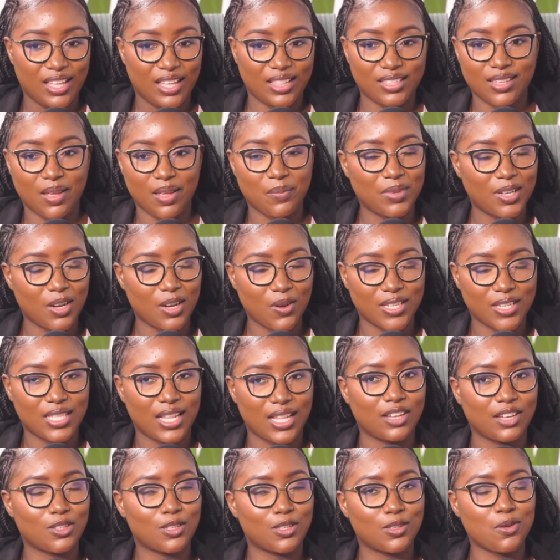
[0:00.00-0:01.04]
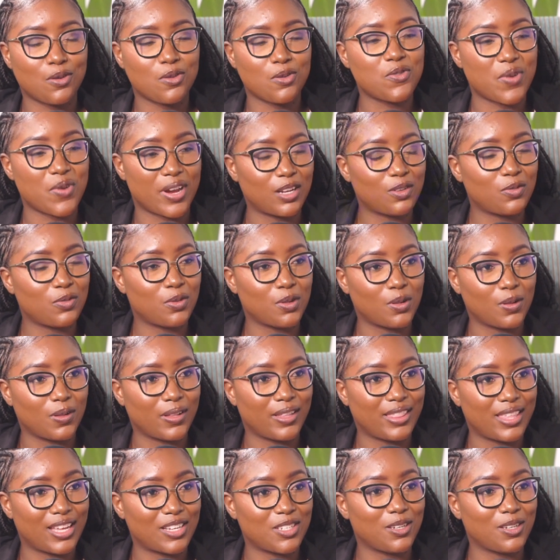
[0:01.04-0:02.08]
and somebody was like so grateful
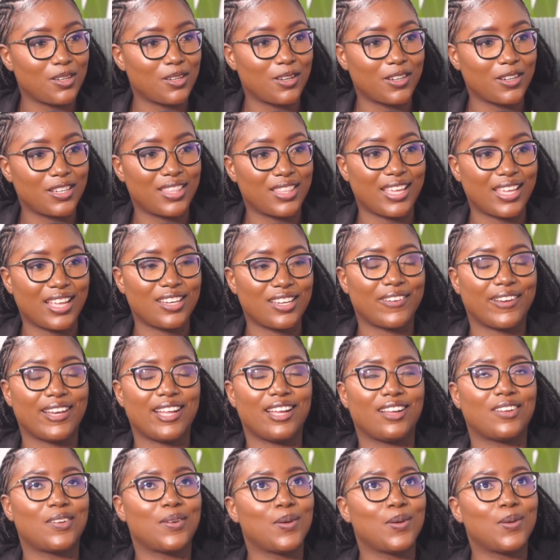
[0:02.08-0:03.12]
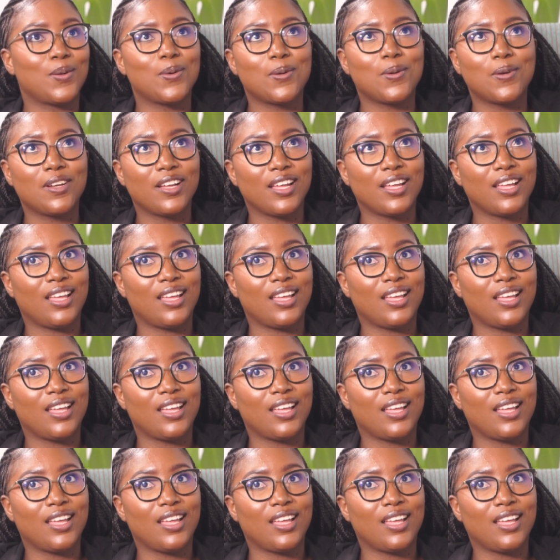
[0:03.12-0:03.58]
that you looked there and you're like, "Who,